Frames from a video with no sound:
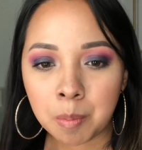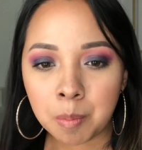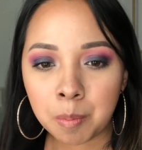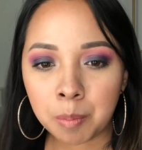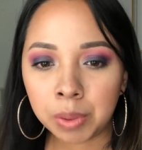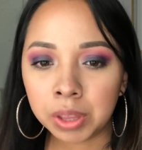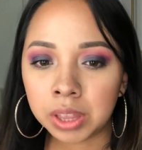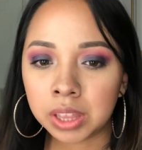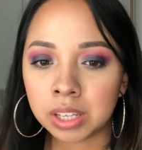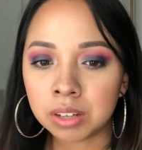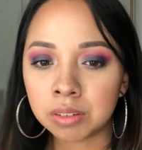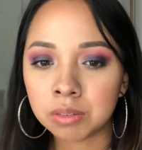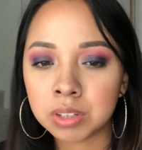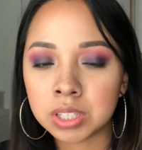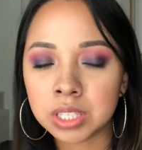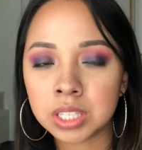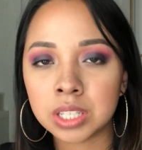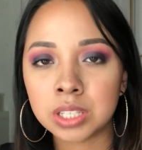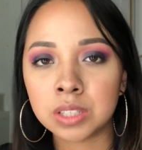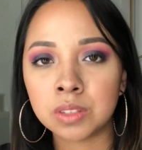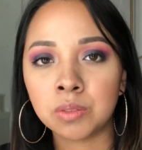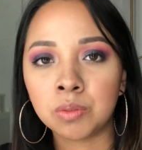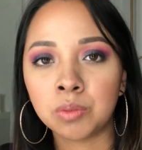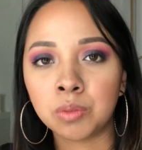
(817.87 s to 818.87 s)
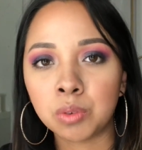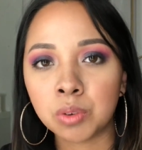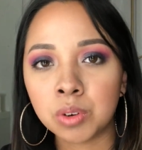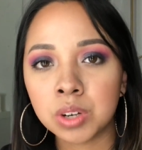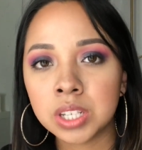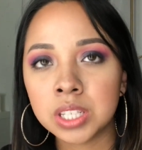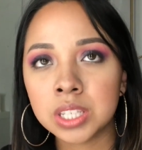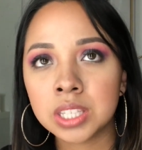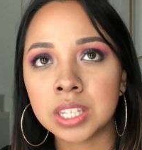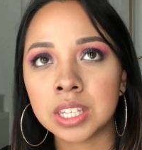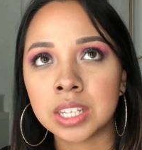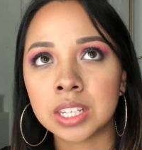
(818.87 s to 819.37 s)
But there was these
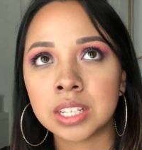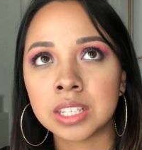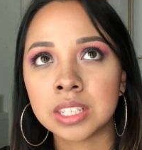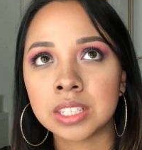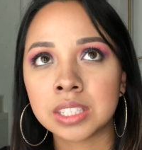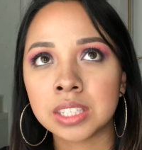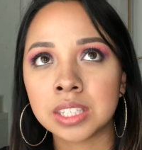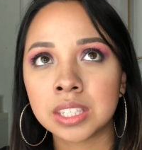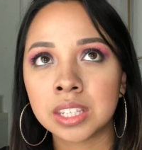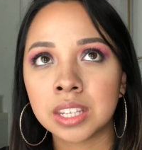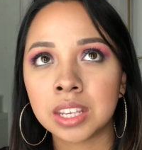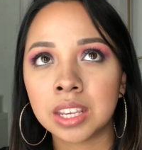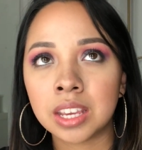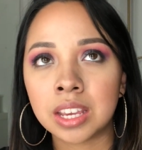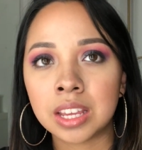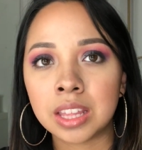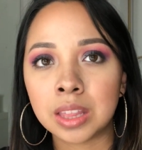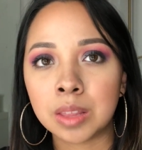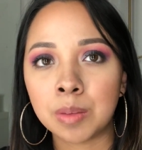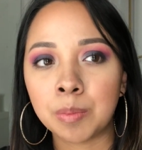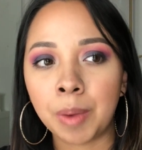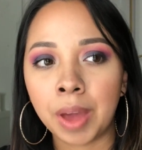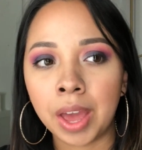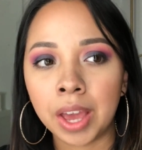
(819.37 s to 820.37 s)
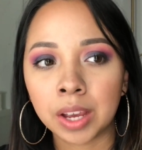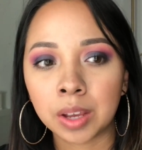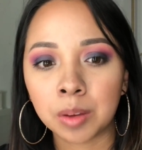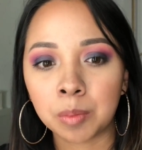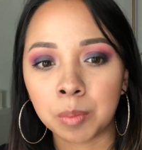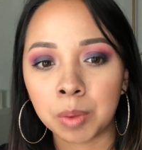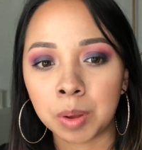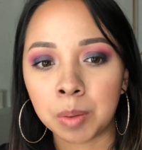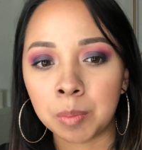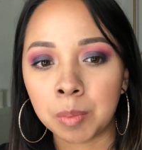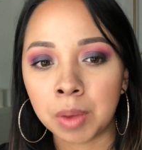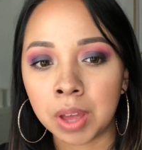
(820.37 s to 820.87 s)
voices in the back of
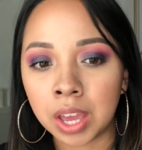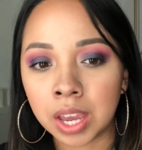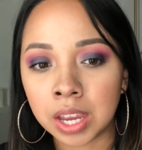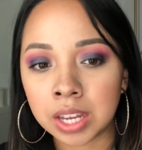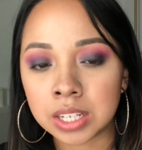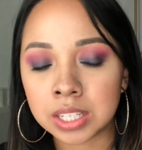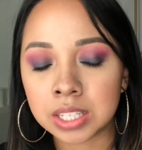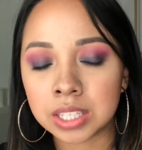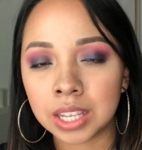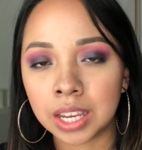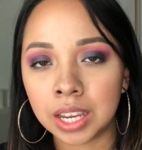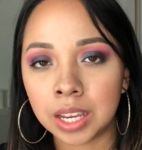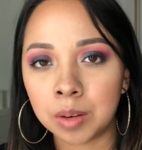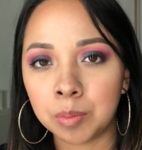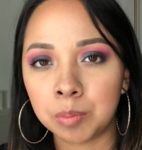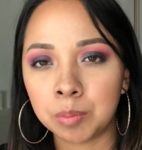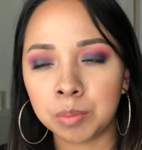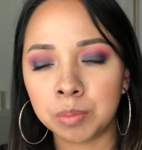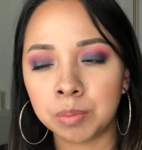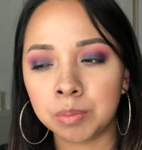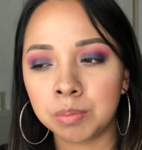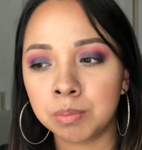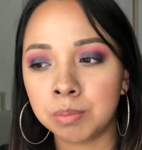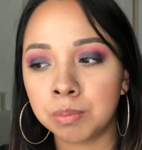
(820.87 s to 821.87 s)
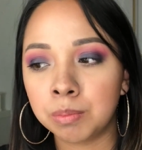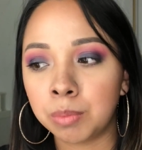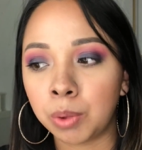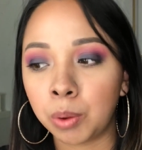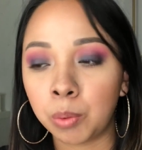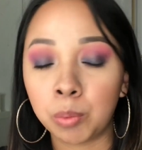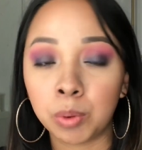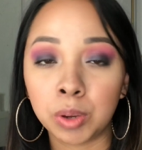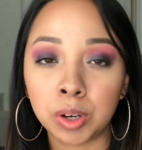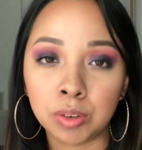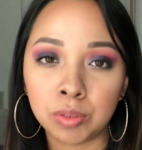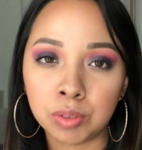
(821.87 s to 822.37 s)
my mind saying,
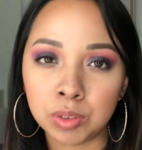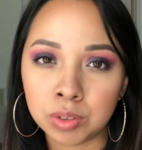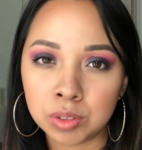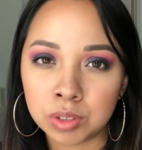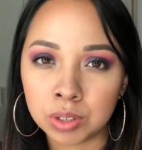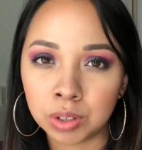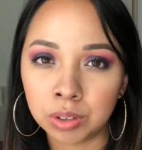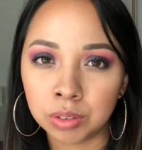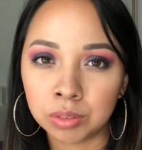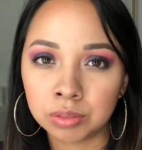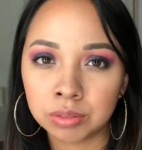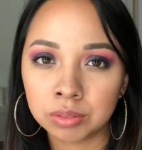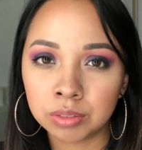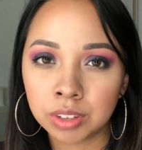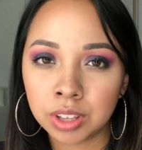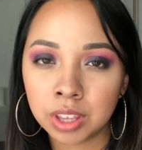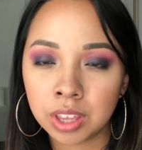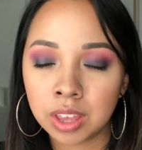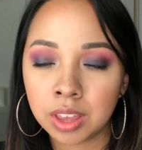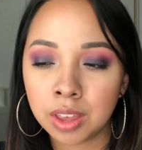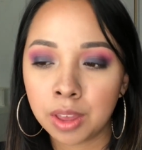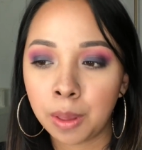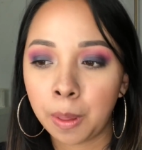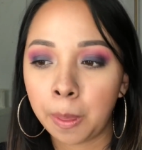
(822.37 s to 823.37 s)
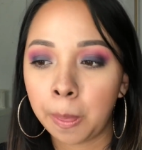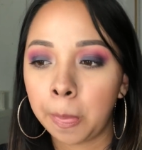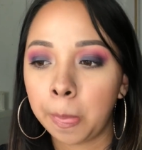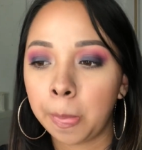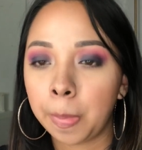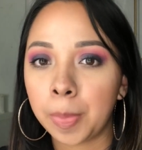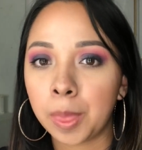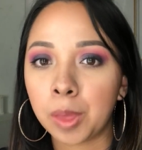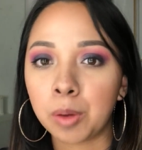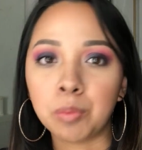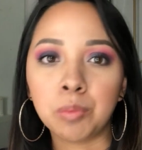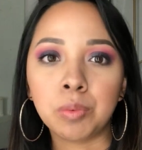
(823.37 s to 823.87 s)
but what if you don't?
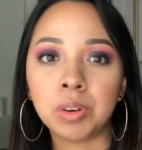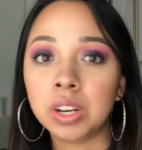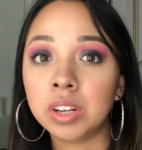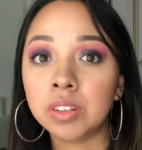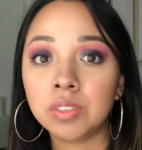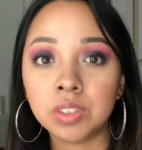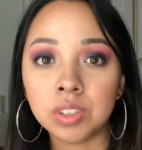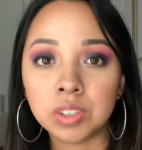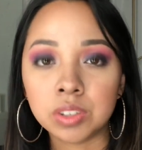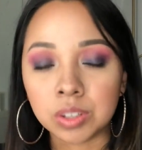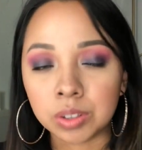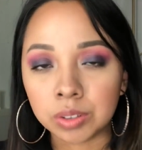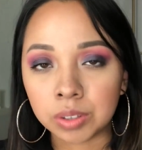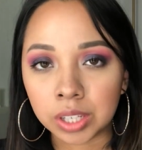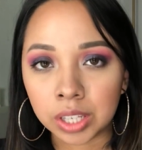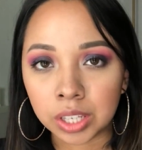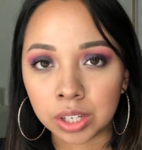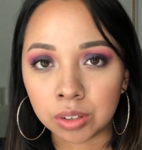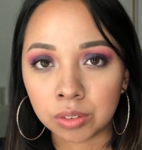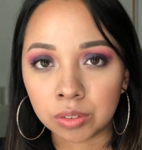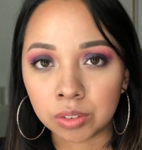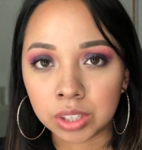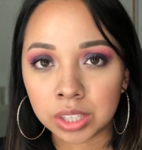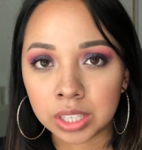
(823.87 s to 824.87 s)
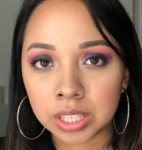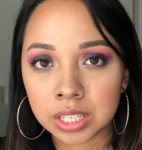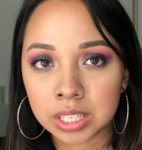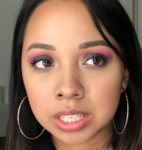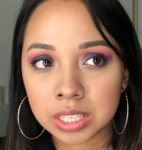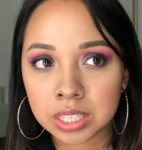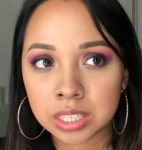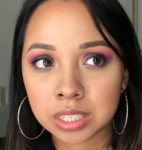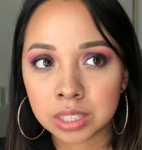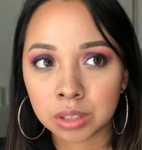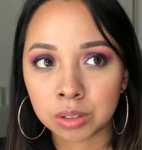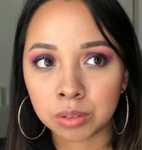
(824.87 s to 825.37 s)
What if you don't get over
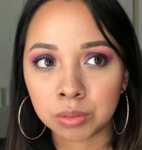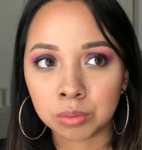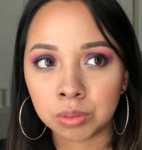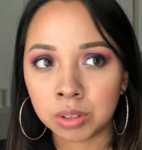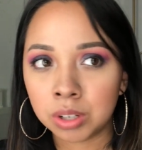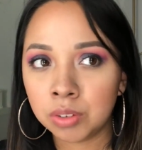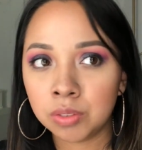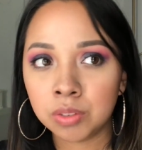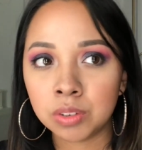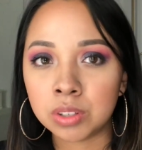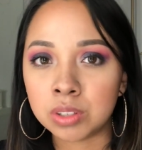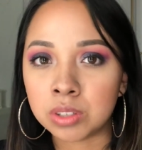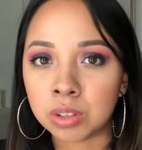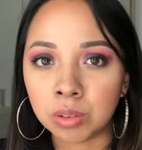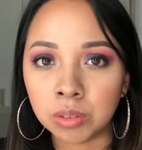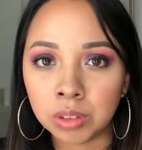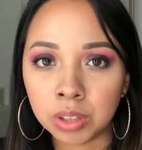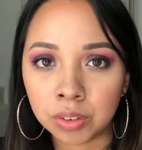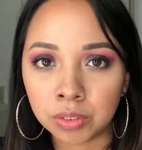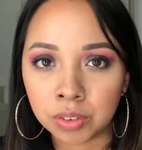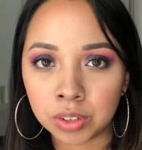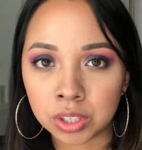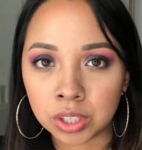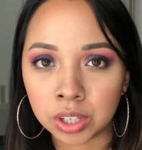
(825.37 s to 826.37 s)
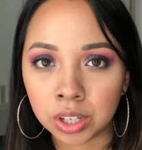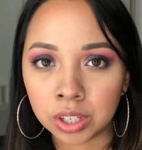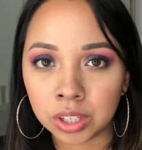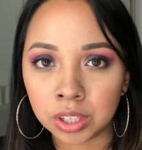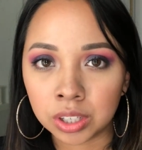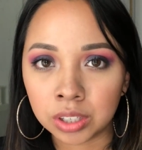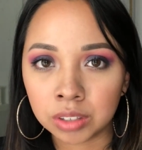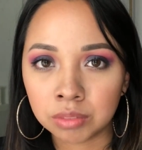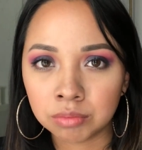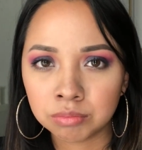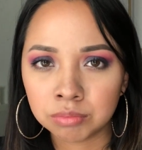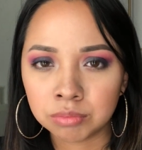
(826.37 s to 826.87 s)
this? What if you don't love your
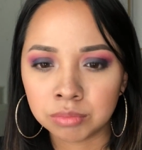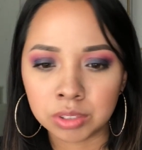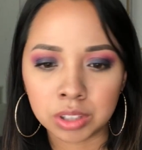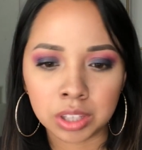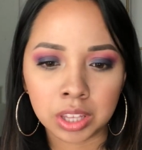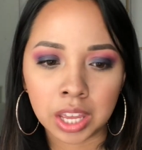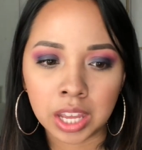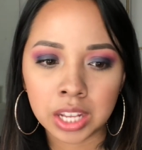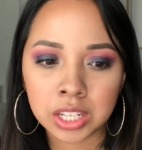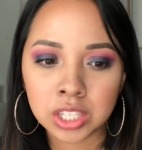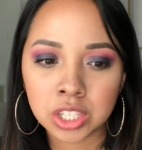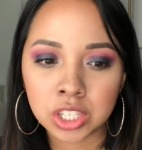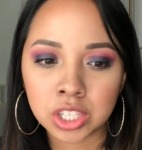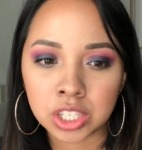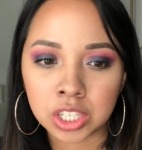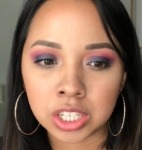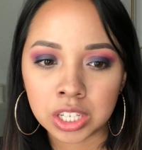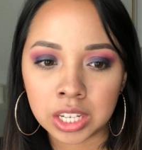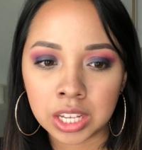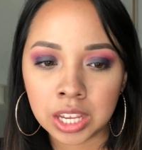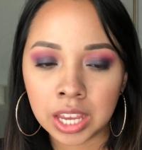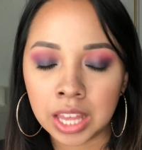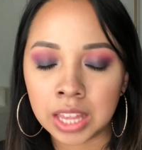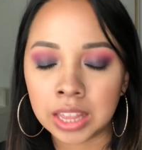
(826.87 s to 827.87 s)
daughter? Well, that's shitty.